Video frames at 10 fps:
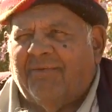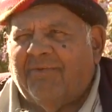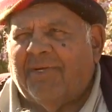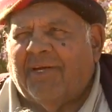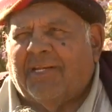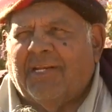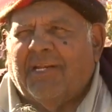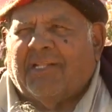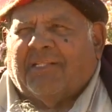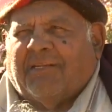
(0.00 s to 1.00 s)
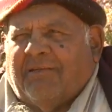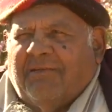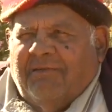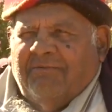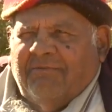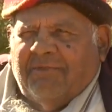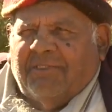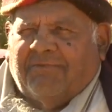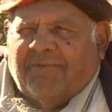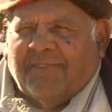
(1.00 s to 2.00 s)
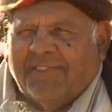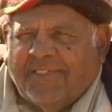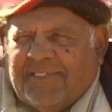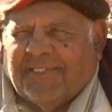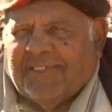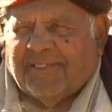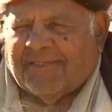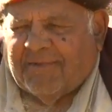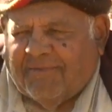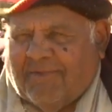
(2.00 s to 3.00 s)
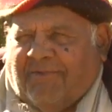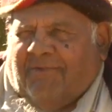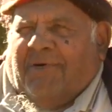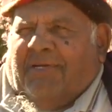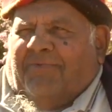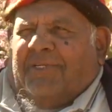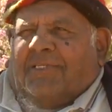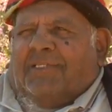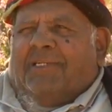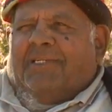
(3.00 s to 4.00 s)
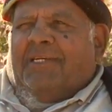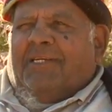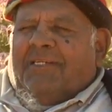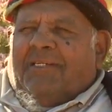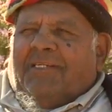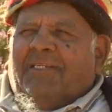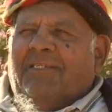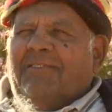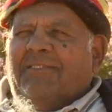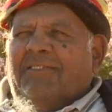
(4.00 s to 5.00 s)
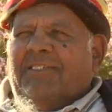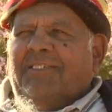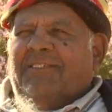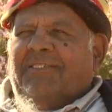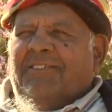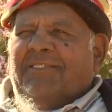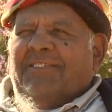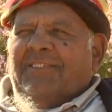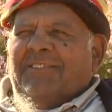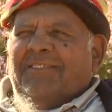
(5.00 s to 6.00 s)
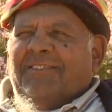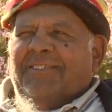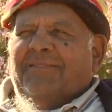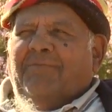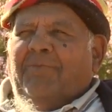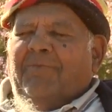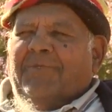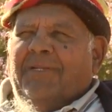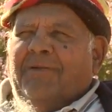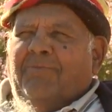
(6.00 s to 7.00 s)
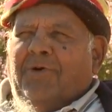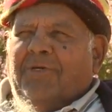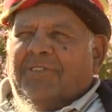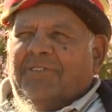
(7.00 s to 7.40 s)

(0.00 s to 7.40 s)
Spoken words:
We got nothing. The white fella's still there. He's still the boss.